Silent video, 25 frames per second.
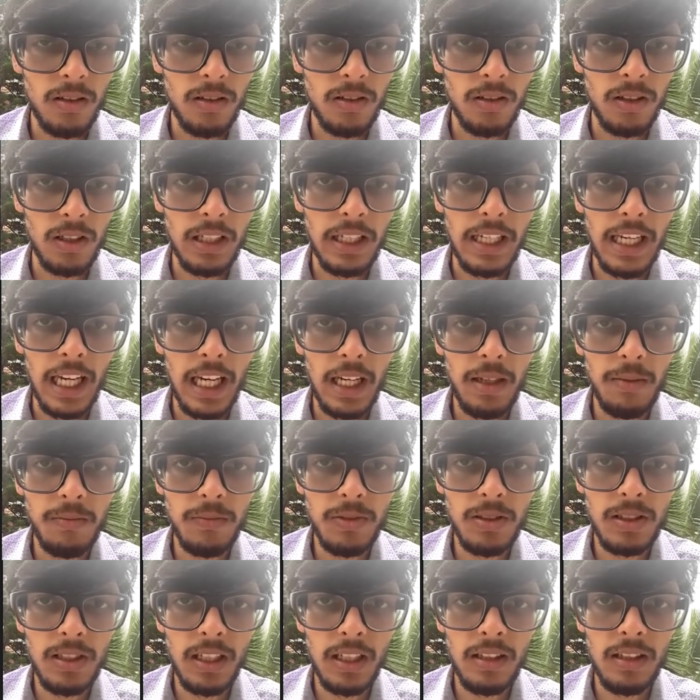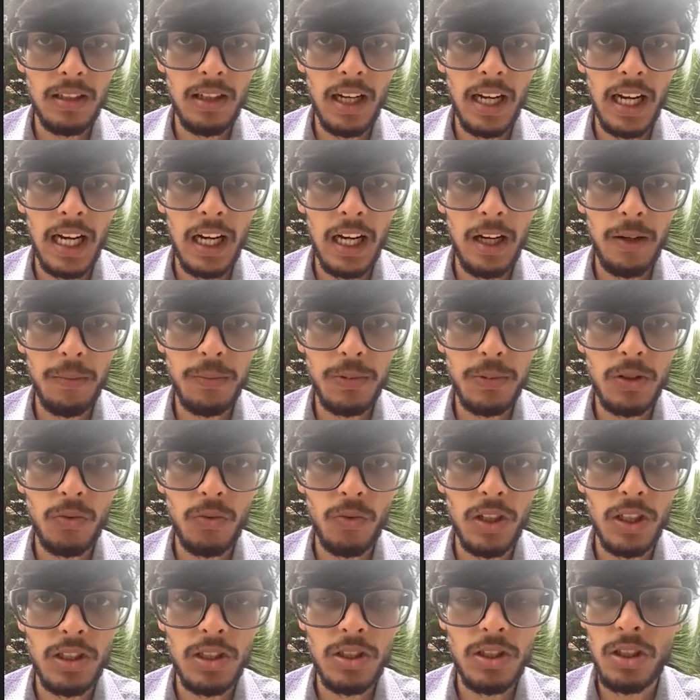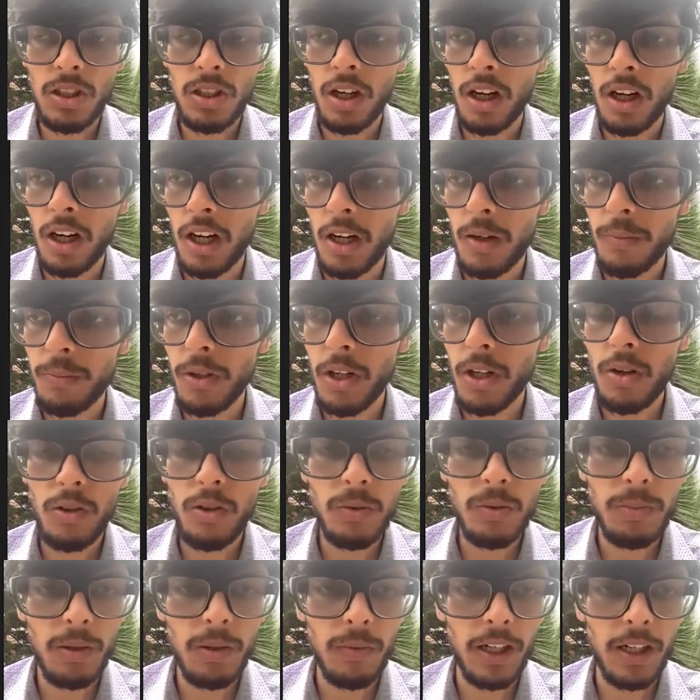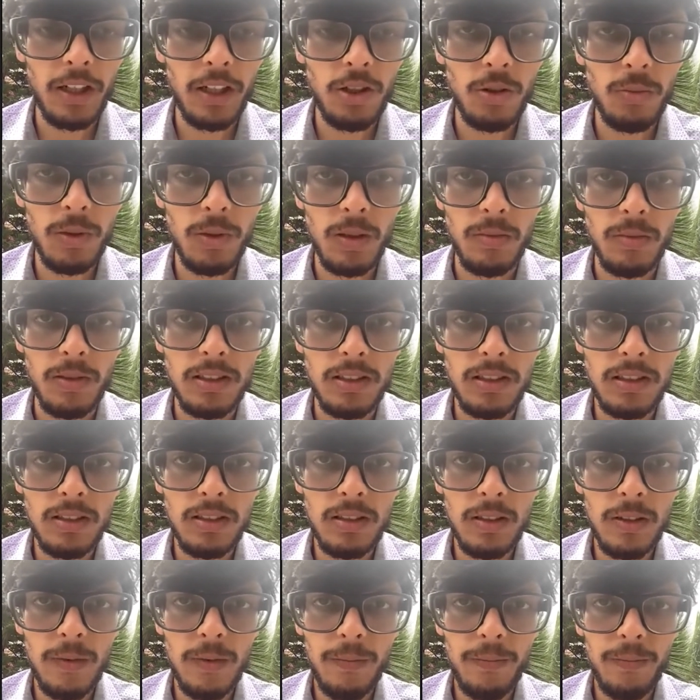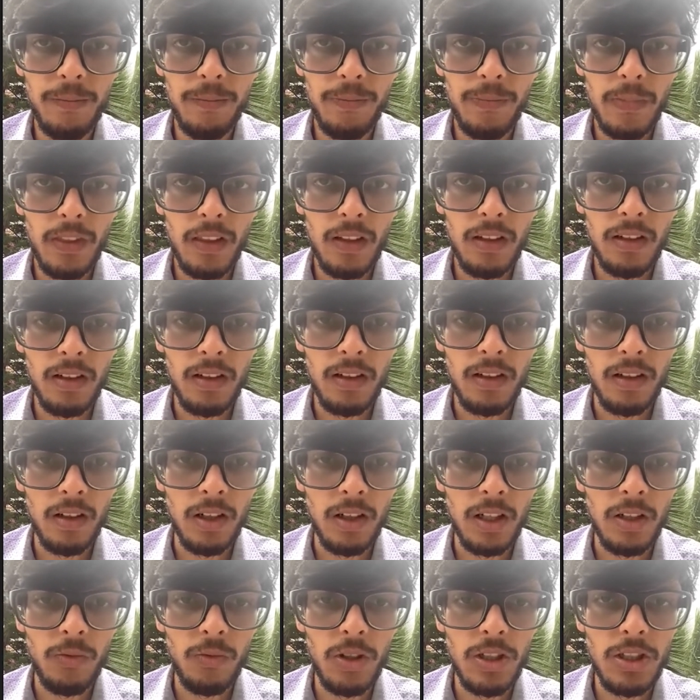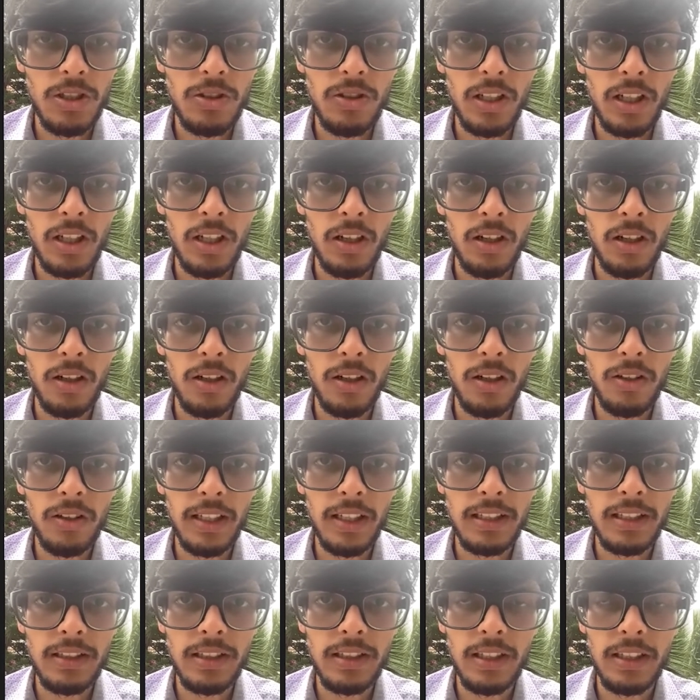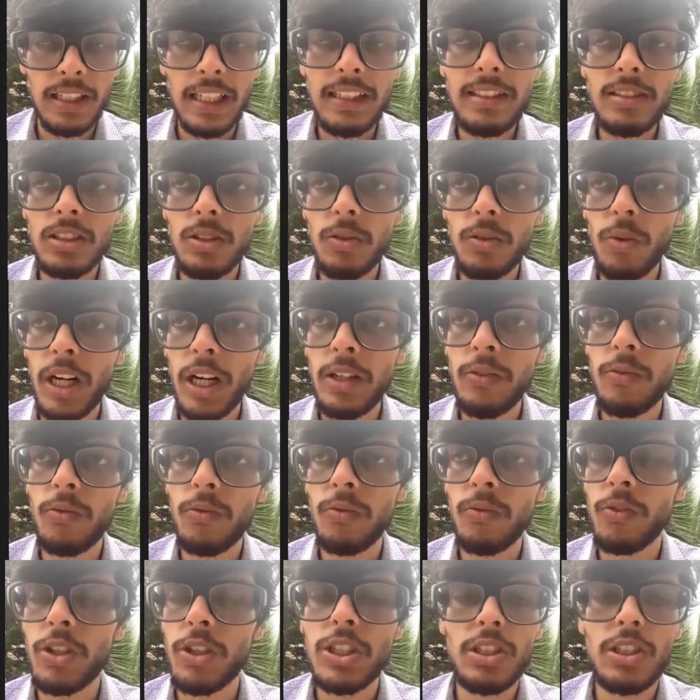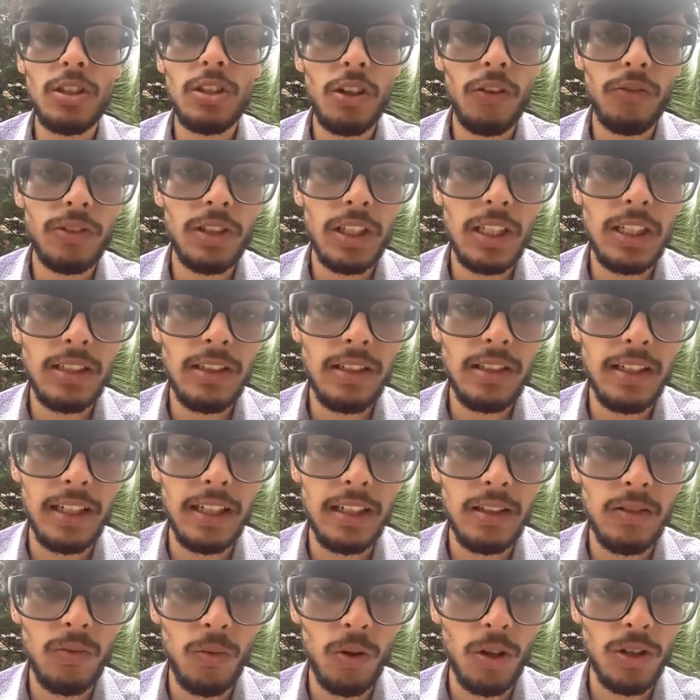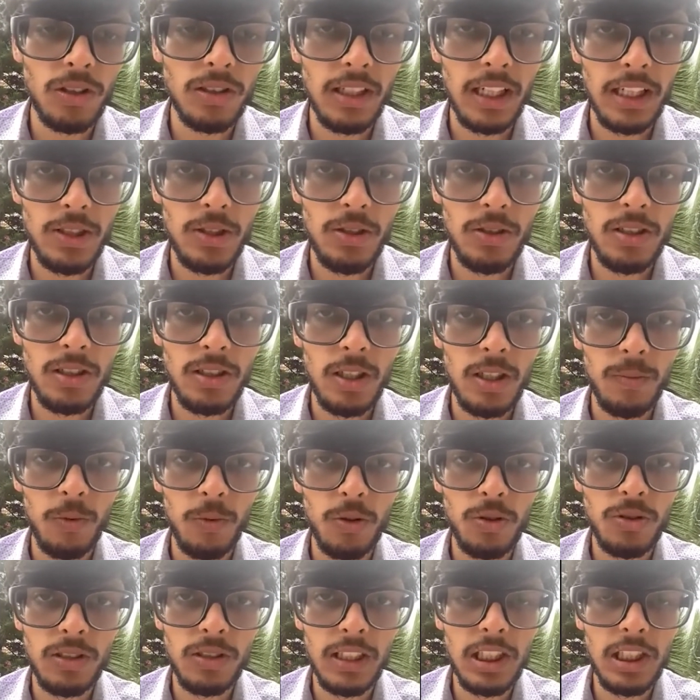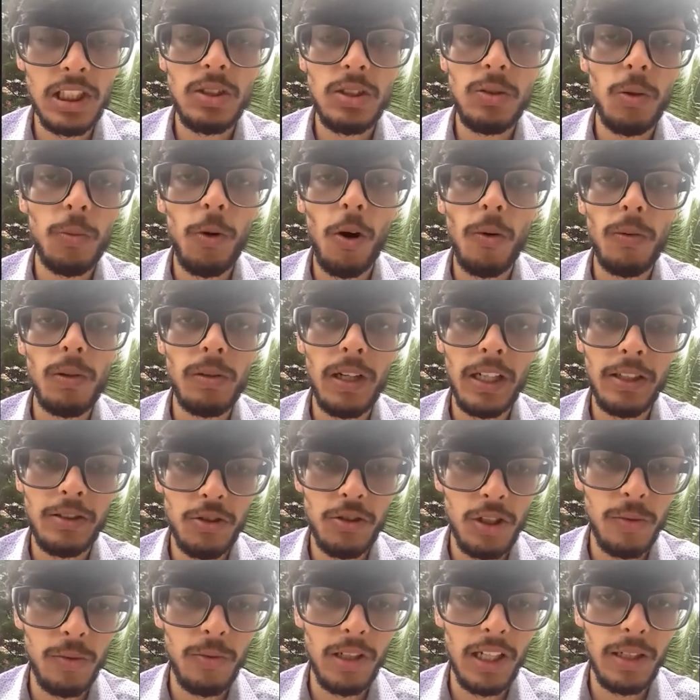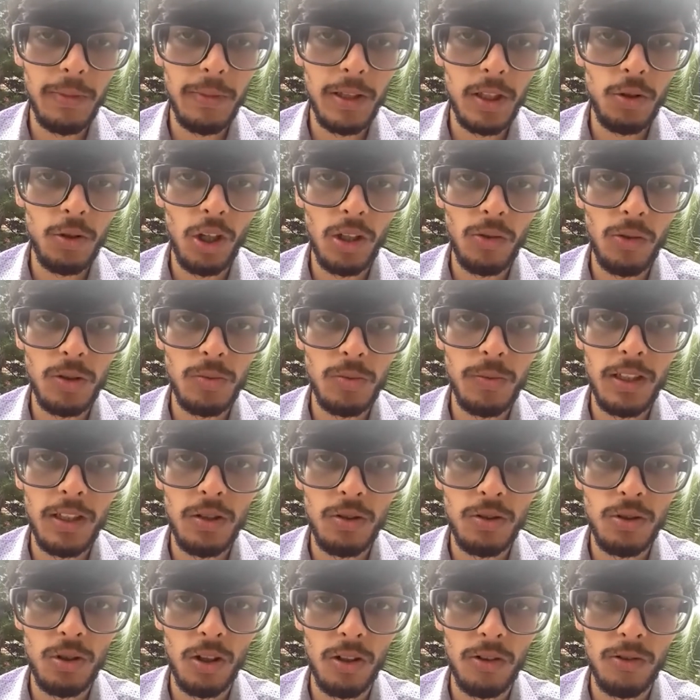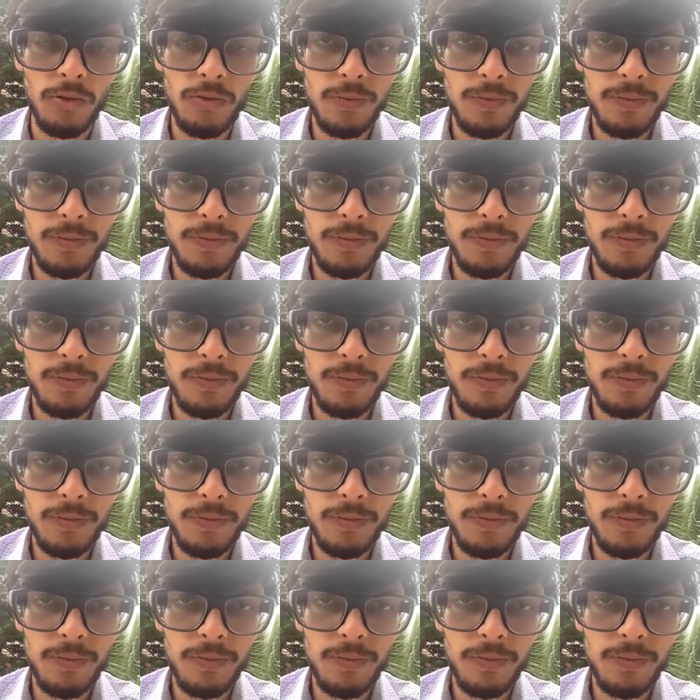the games and the apps which are powered by micropayments, in which they earn, let's say, that's the vision of the internet was actually supposed. This is a problem actually that Bitcoin was made to solve.